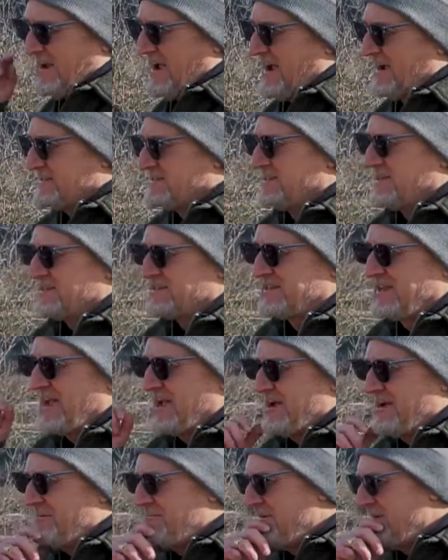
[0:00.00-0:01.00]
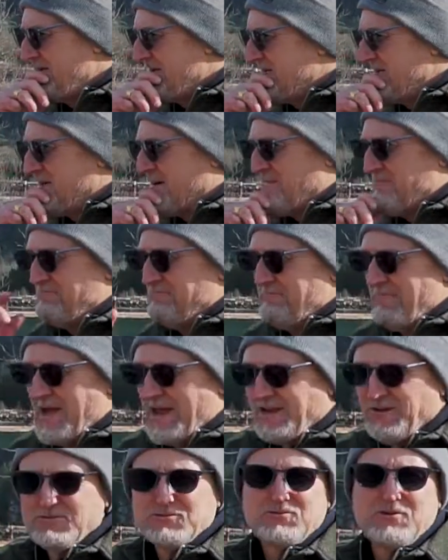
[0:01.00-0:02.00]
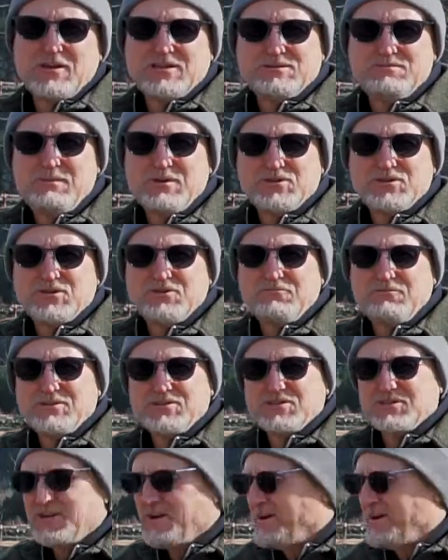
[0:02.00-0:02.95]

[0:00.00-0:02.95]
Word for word: access cab, manual transmission, which is